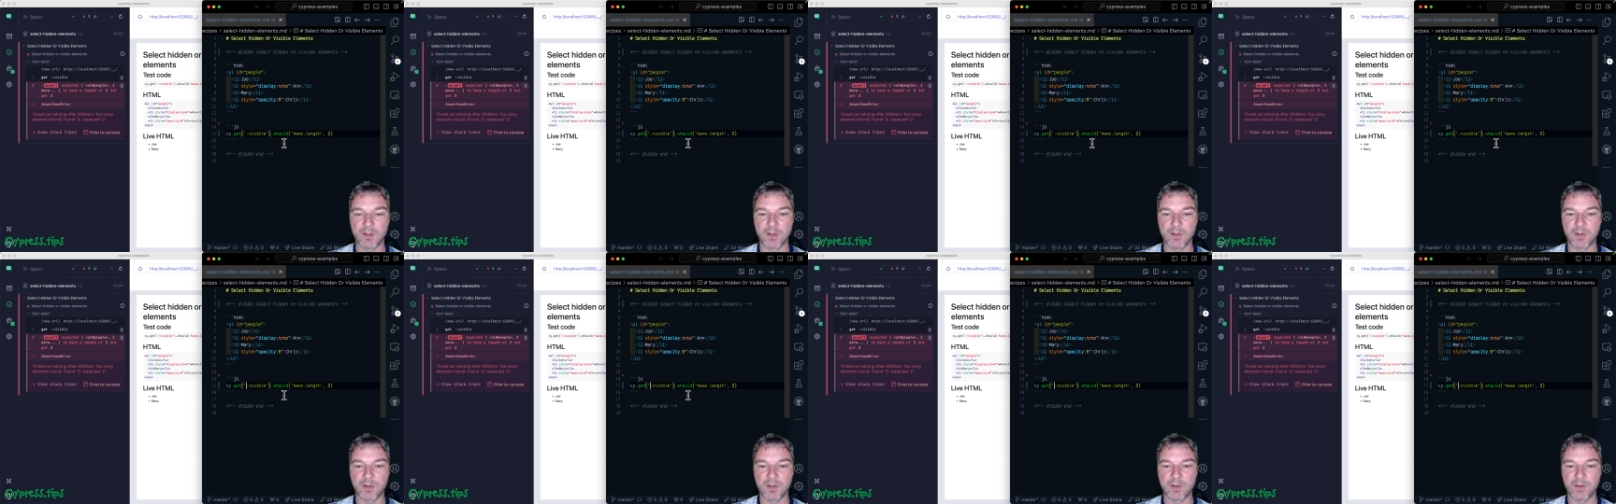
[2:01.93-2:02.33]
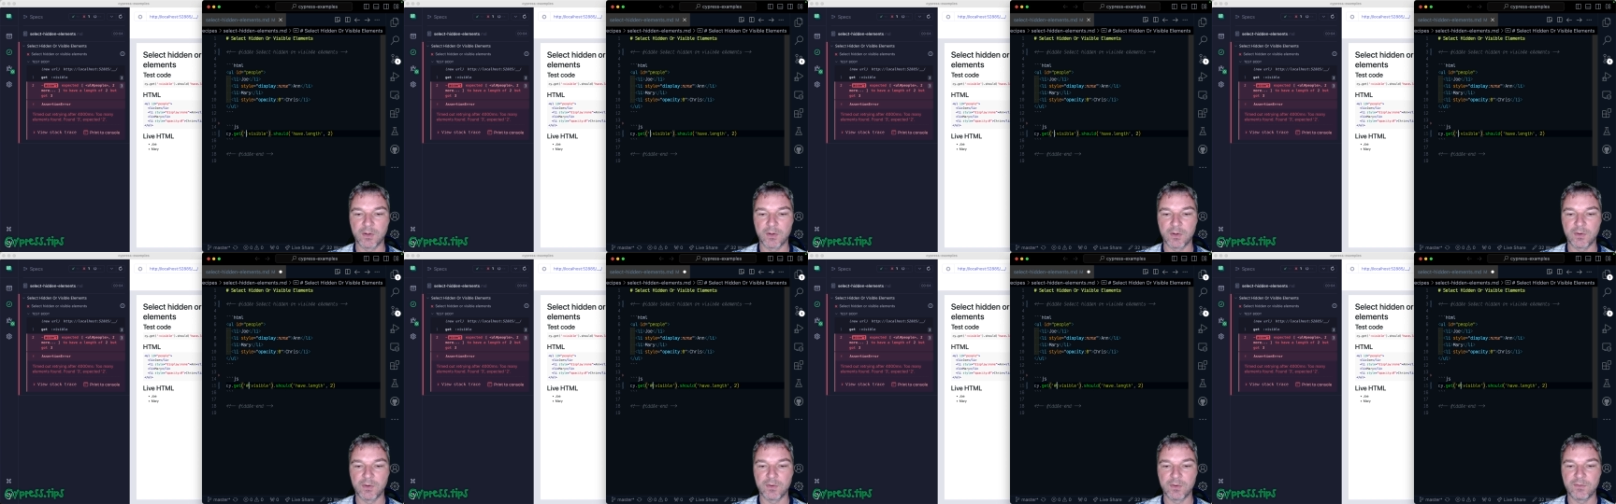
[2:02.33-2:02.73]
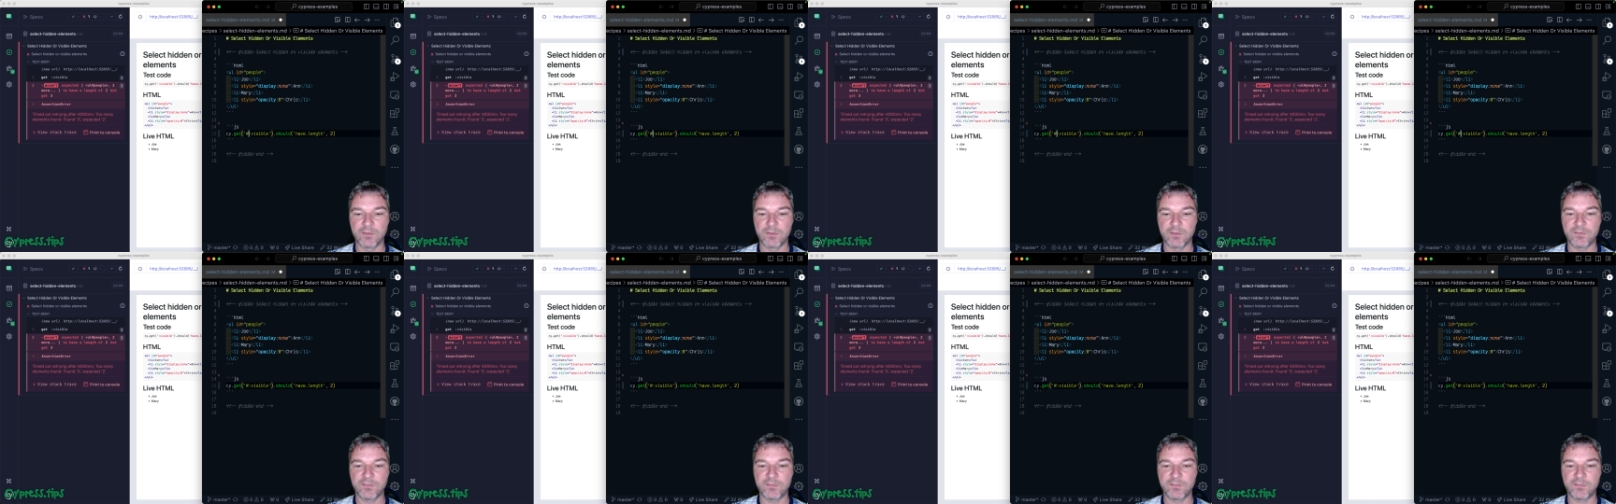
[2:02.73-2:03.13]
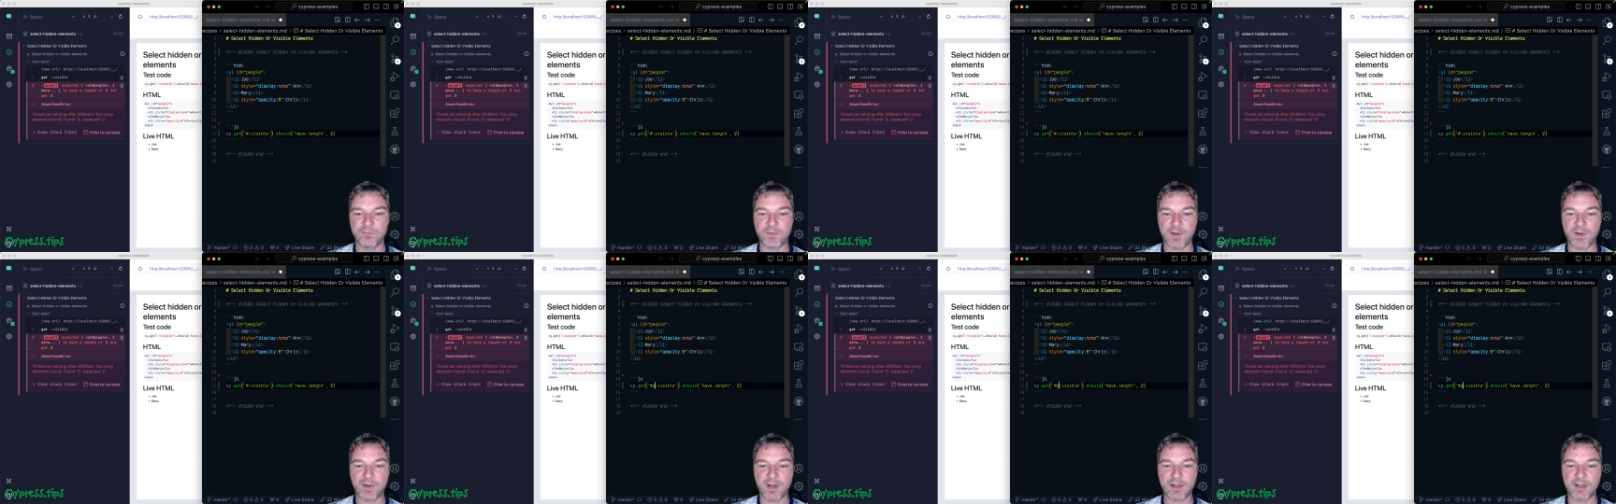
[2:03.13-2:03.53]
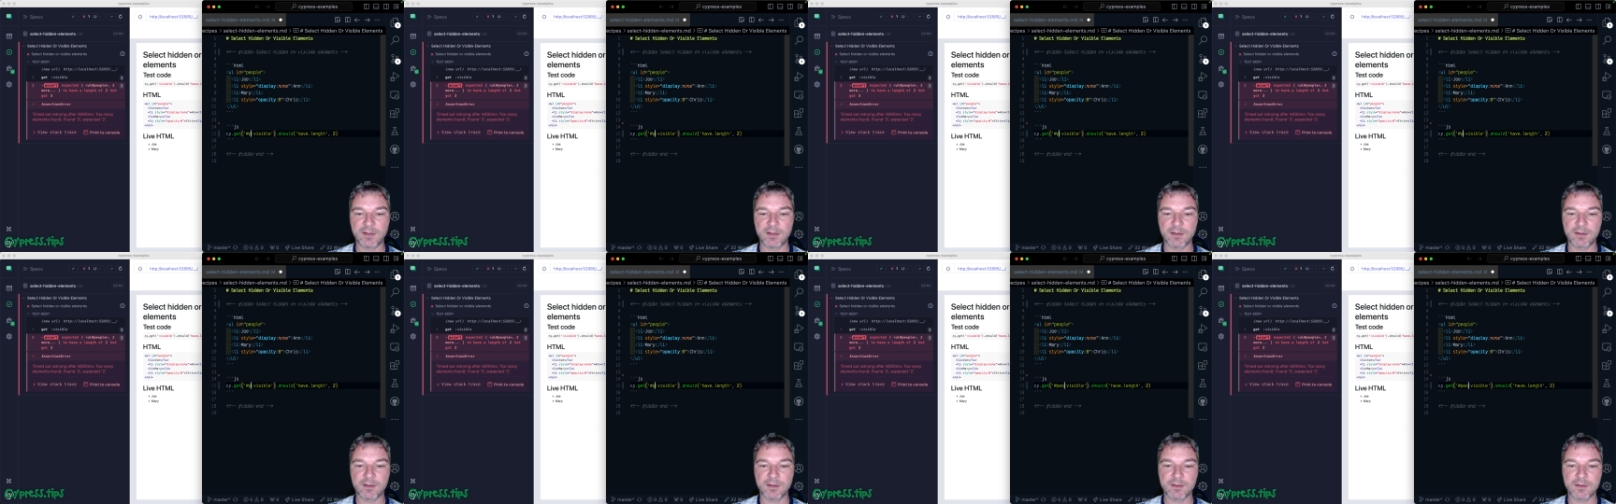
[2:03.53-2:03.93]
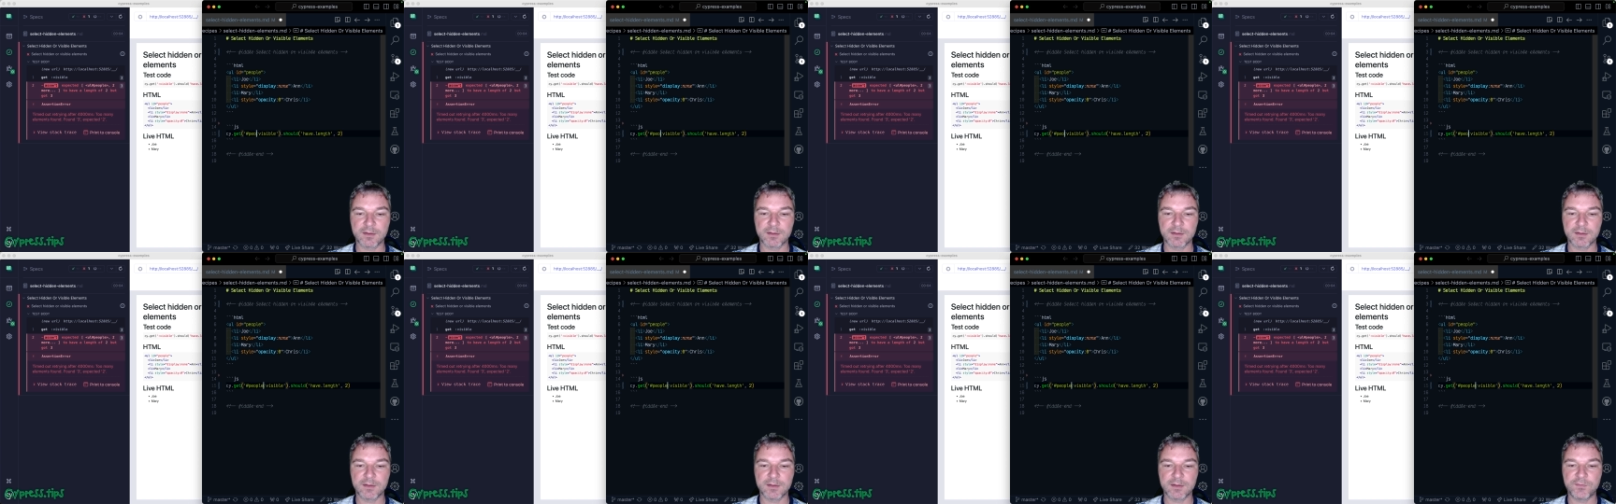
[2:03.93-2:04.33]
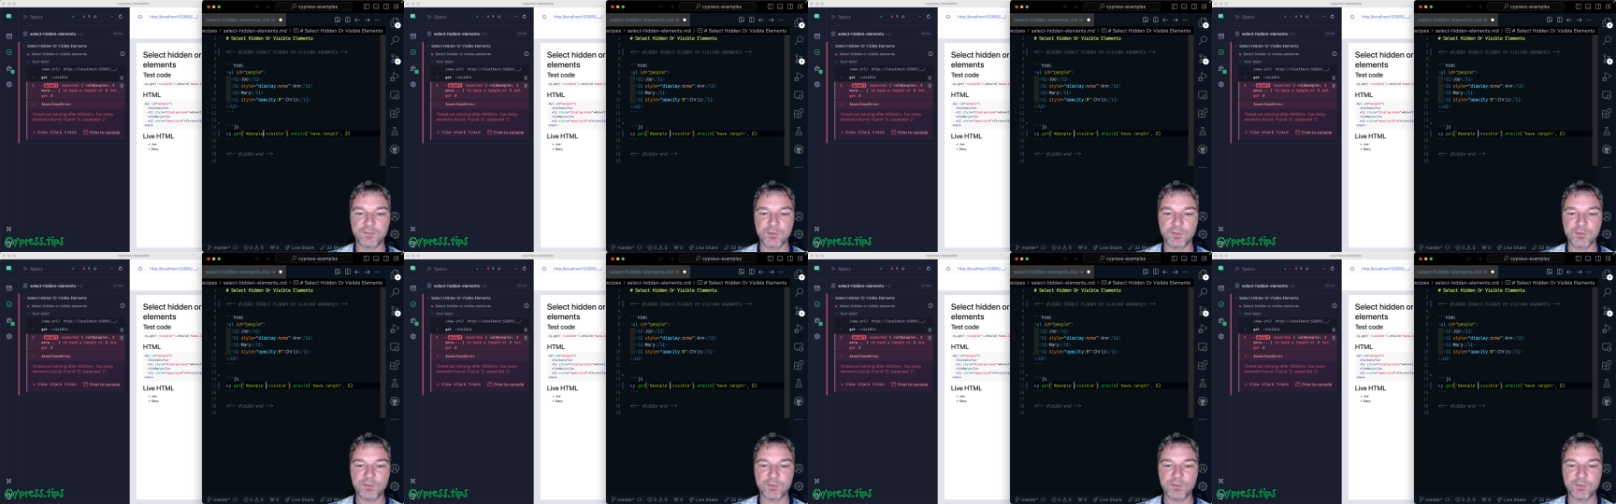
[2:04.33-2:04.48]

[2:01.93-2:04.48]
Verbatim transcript: for example, you say, give me all